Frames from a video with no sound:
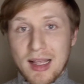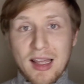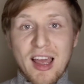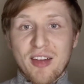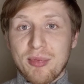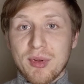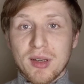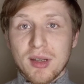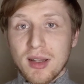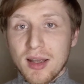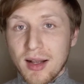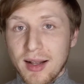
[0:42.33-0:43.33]
have been
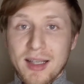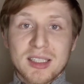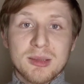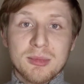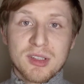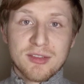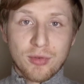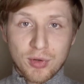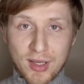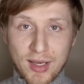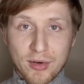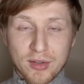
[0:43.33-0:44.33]
customers for
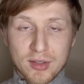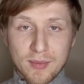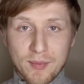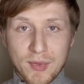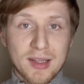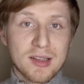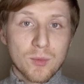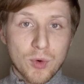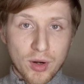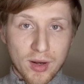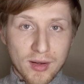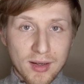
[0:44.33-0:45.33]
years. It doesn't
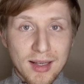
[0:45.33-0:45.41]
work.